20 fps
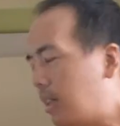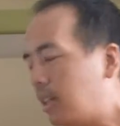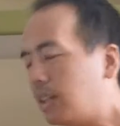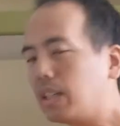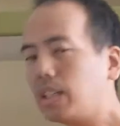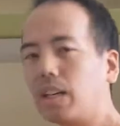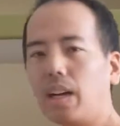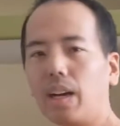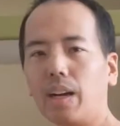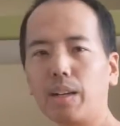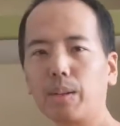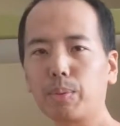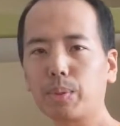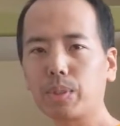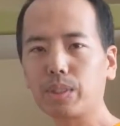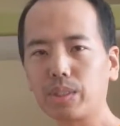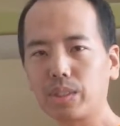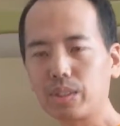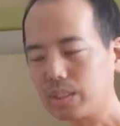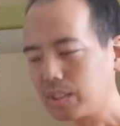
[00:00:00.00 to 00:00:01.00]
I'm
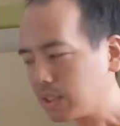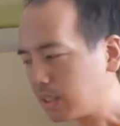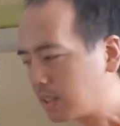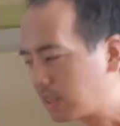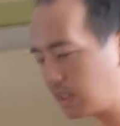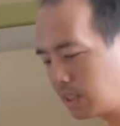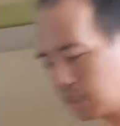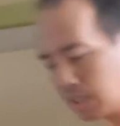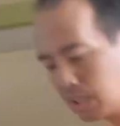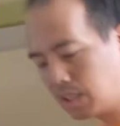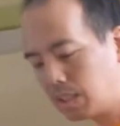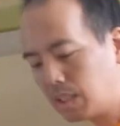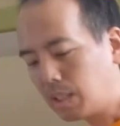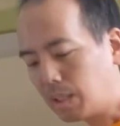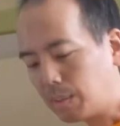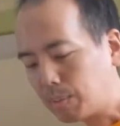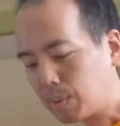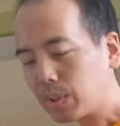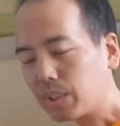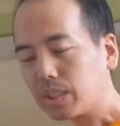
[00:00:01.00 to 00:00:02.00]
going
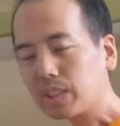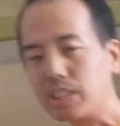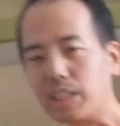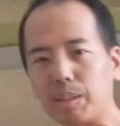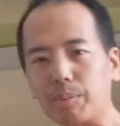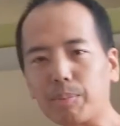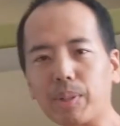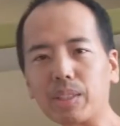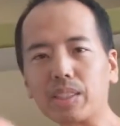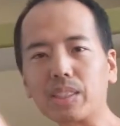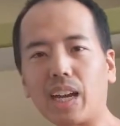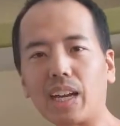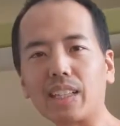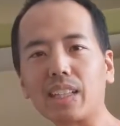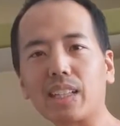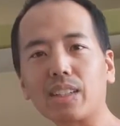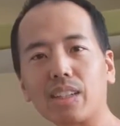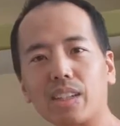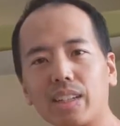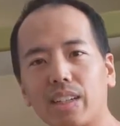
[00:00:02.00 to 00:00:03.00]
to take my
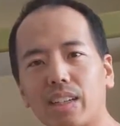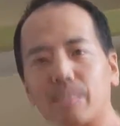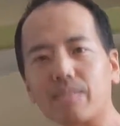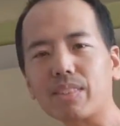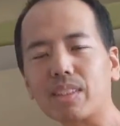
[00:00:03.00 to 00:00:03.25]
Tylenol